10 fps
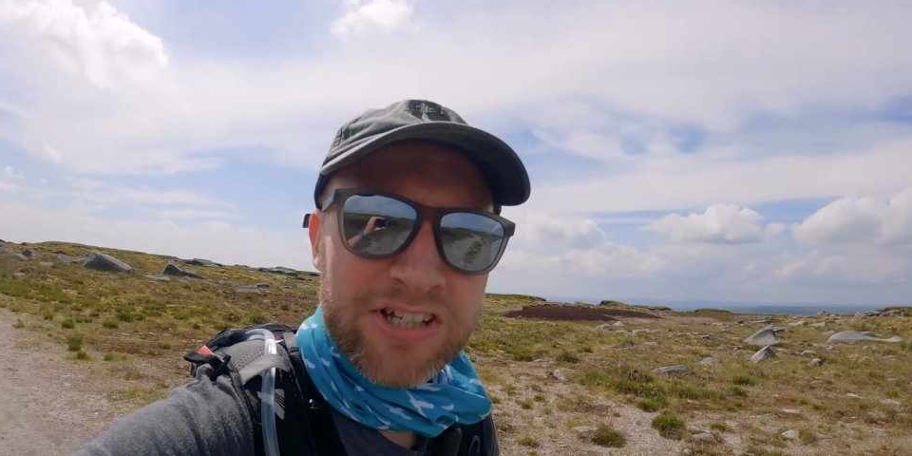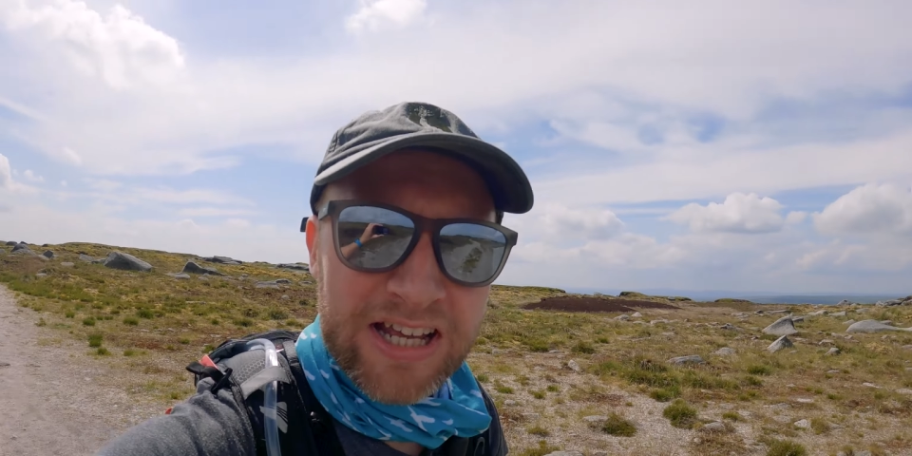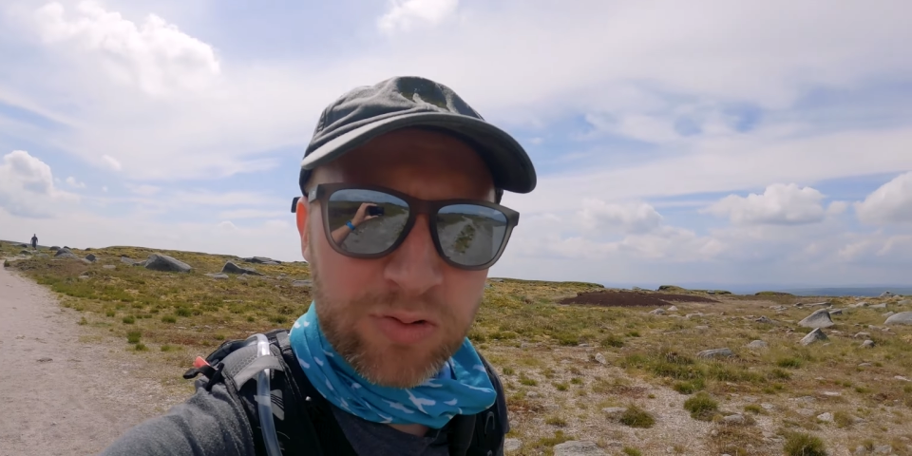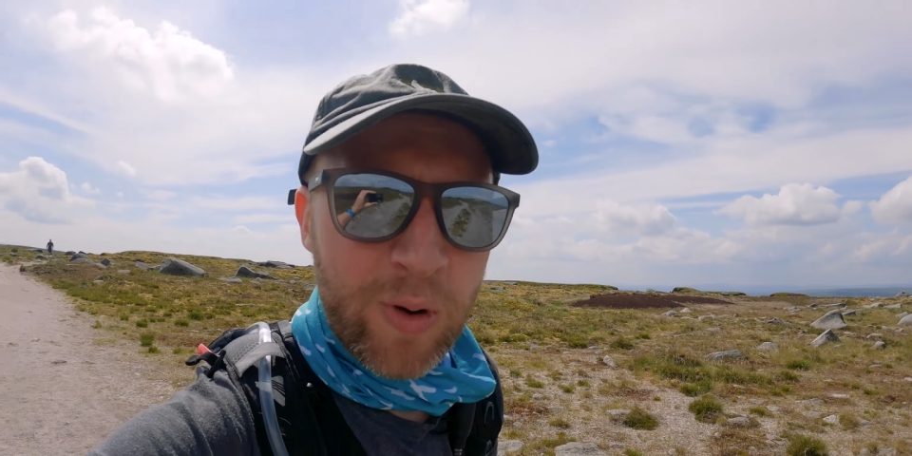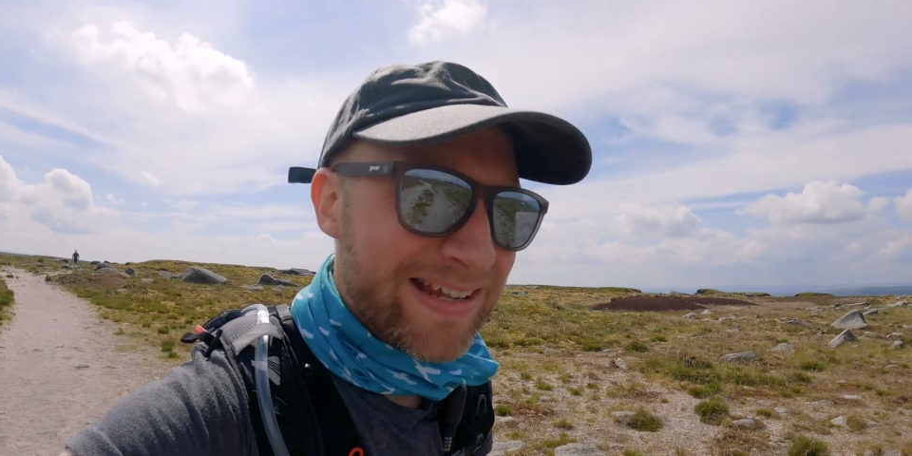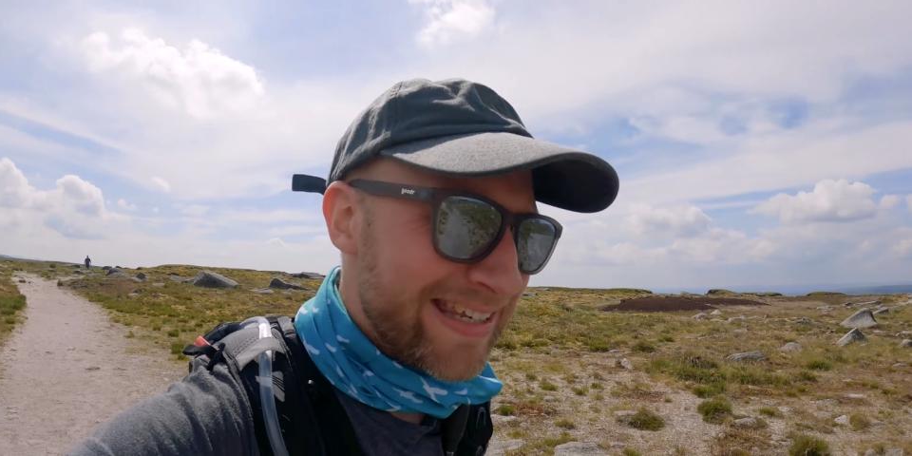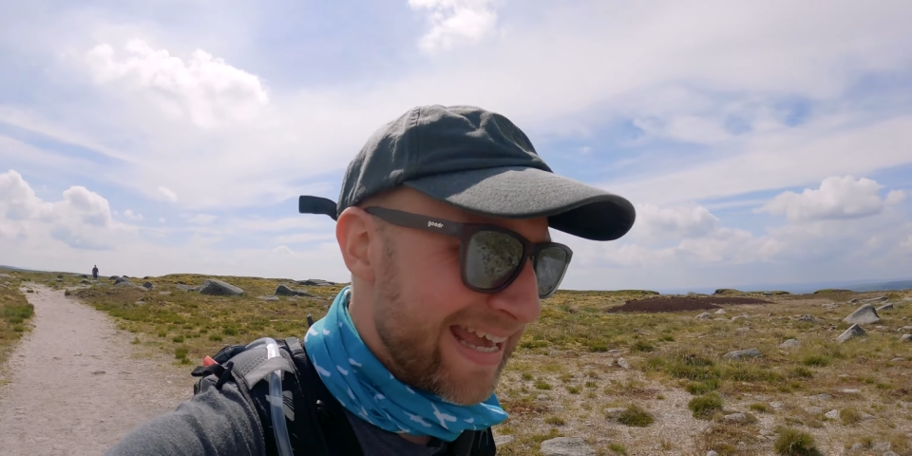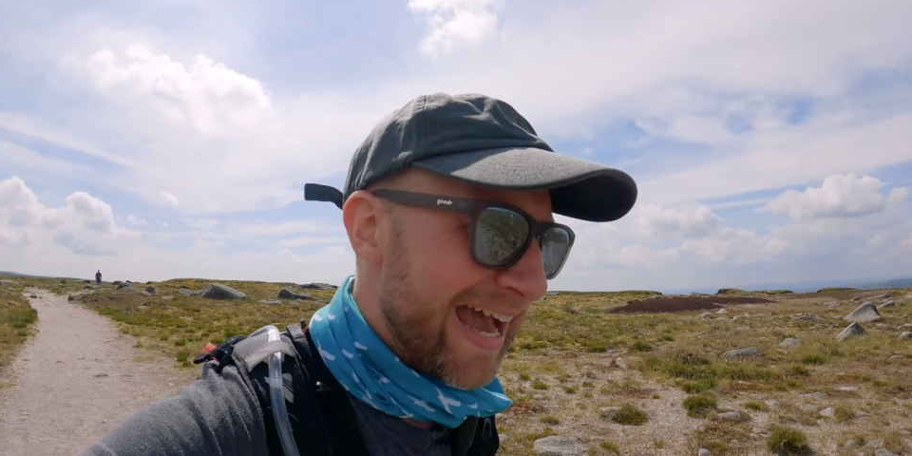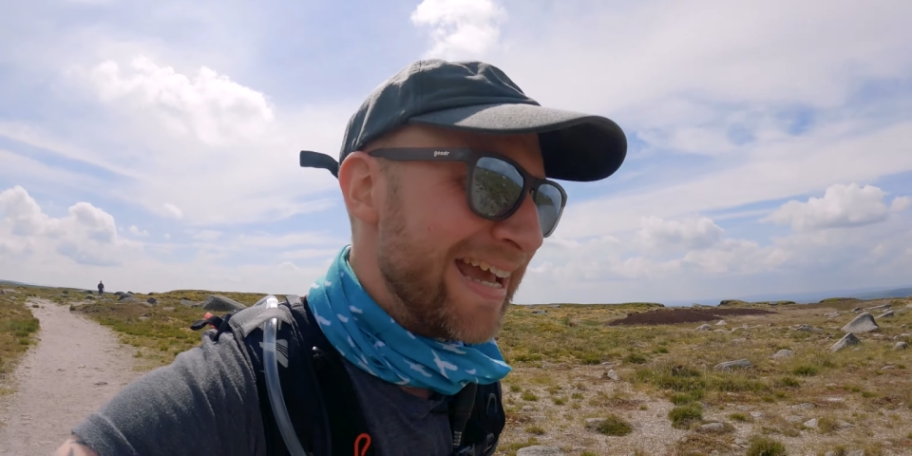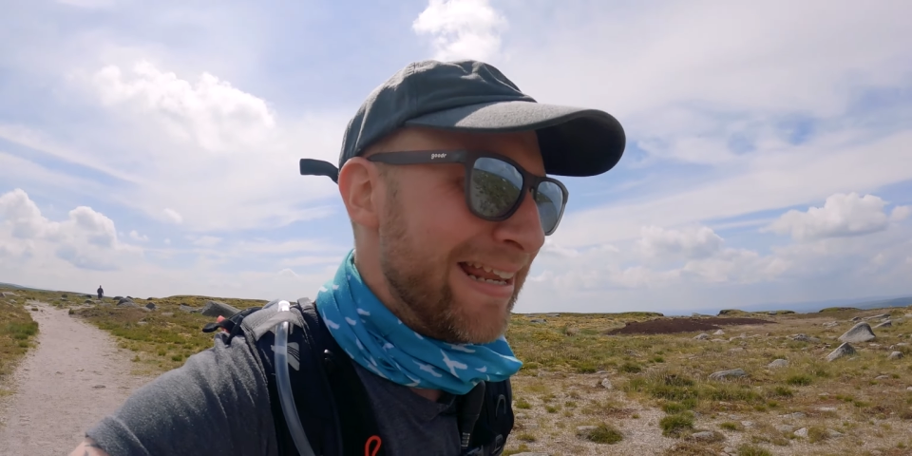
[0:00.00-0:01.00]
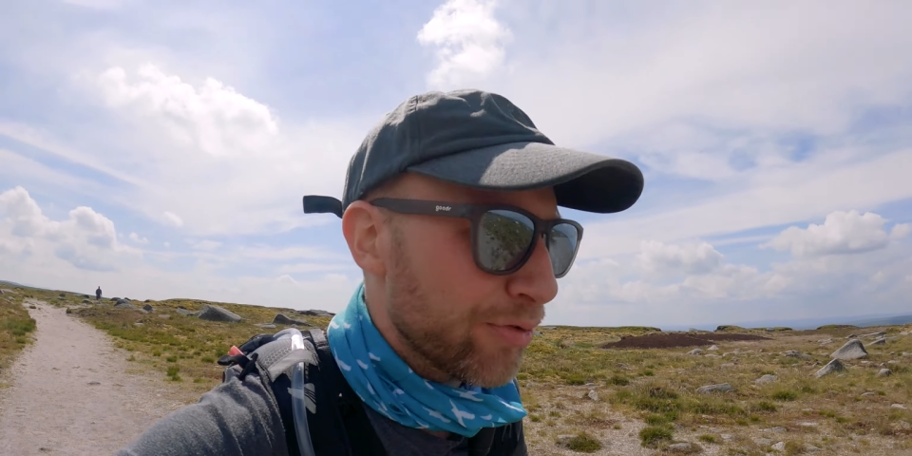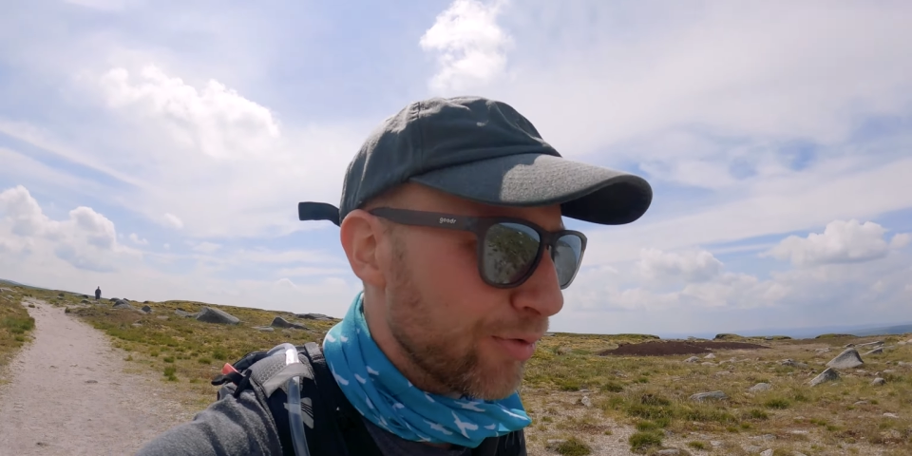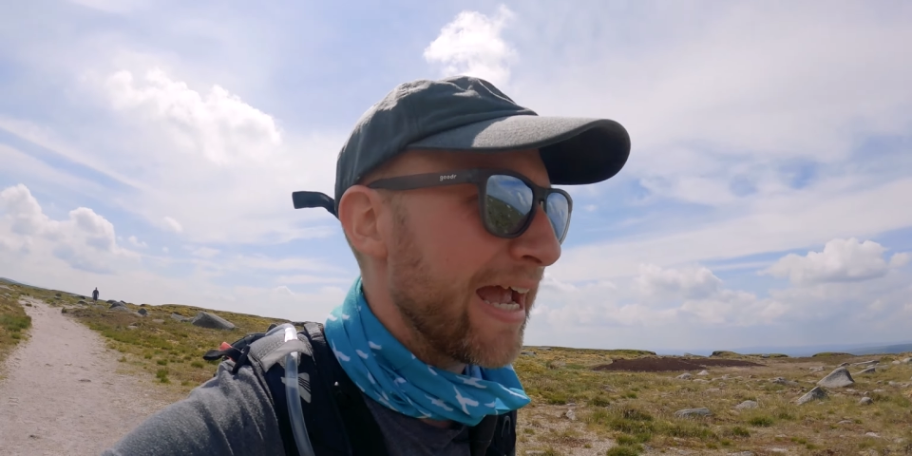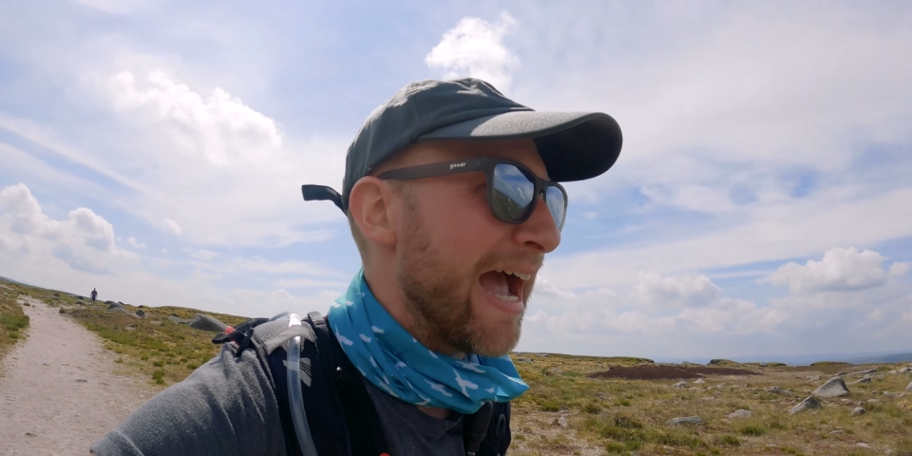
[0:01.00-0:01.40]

just hit 20k in three